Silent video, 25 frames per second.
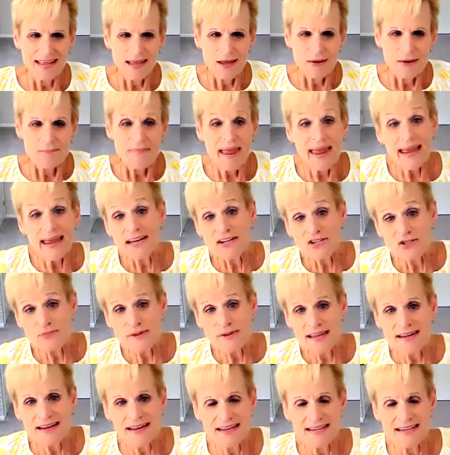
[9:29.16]

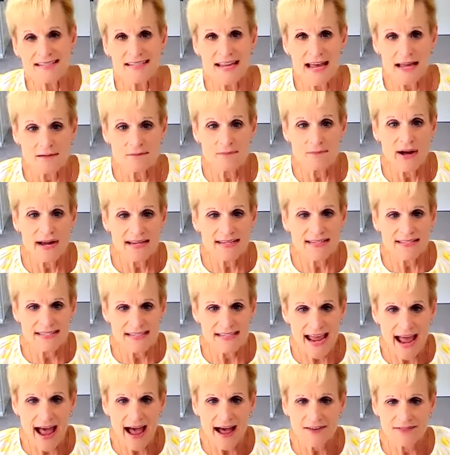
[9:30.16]
Management is done by
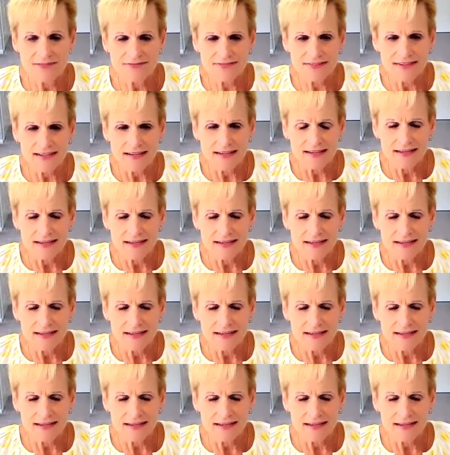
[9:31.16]
staff